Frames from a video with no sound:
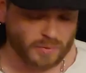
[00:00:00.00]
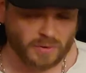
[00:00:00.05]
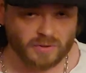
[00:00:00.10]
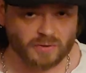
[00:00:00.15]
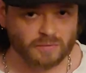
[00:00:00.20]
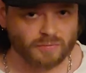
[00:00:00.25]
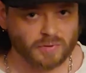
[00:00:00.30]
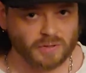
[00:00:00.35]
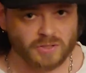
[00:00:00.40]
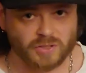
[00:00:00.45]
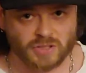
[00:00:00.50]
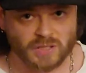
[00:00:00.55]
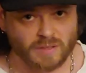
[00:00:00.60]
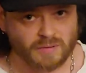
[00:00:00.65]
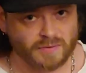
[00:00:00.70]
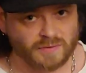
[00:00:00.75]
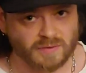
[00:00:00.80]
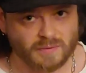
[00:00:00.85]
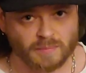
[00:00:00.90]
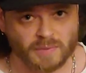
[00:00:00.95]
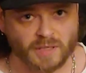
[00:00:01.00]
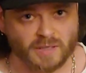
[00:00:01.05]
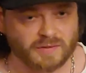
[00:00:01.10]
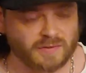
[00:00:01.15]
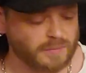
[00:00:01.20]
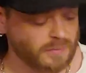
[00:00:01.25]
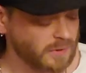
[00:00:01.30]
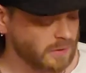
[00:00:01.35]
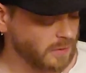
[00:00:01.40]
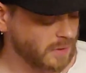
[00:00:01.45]
wanted to really share this
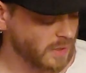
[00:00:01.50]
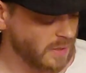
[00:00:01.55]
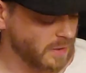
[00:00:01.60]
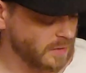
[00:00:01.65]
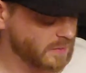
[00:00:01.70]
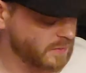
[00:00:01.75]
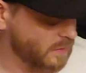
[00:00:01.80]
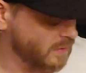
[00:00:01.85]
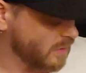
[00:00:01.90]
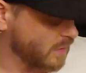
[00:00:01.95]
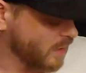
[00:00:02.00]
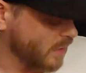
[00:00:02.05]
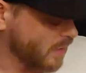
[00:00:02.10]
unboxing with you guys.